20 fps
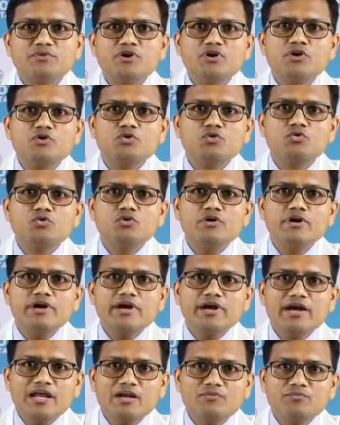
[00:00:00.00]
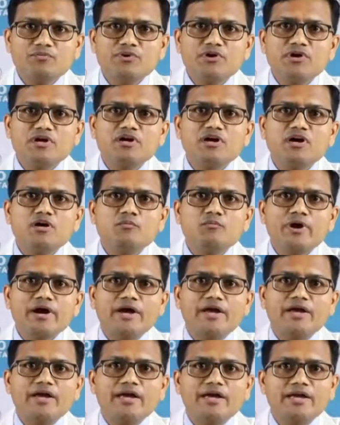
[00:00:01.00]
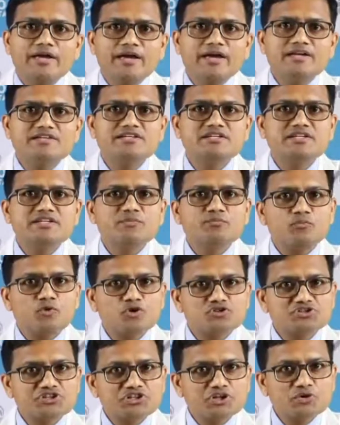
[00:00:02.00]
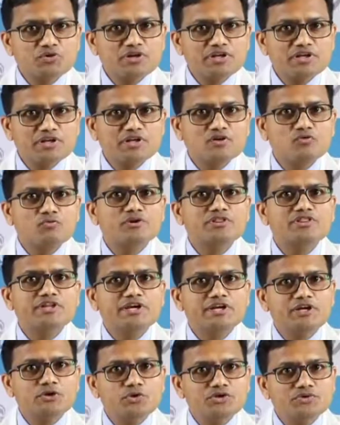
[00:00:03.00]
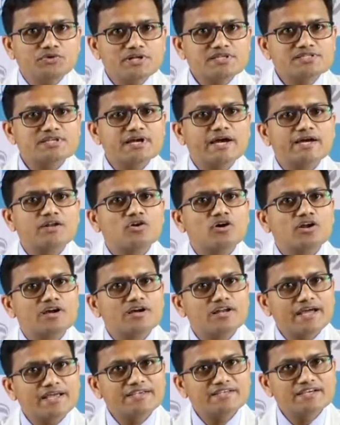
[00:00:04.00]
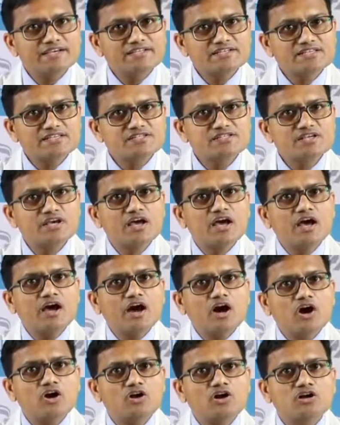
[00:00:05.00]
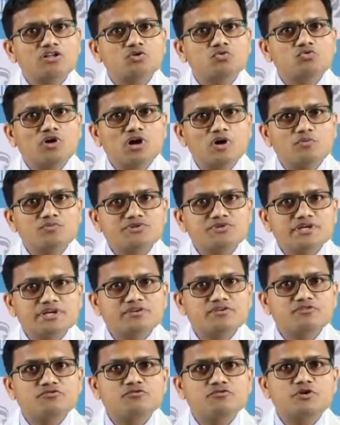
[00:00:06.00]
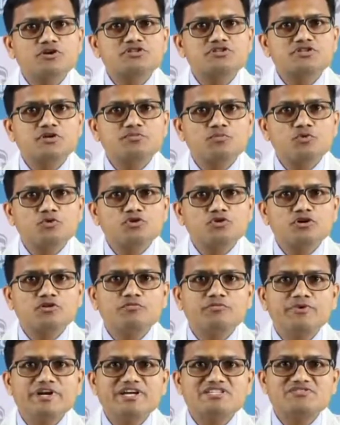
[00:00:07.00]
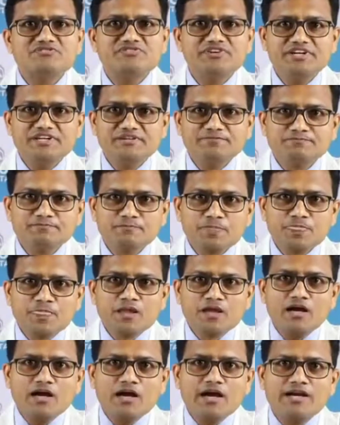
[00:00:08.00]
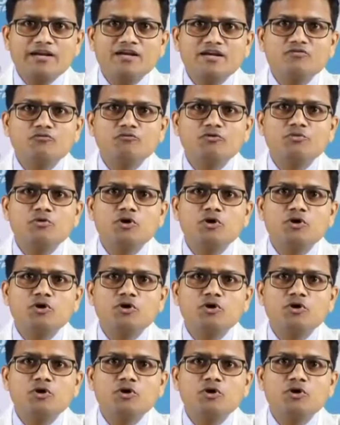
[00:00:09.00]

We want them to help by engaging them positively with individuals and organizations along the warm chain for support of breastfeeding.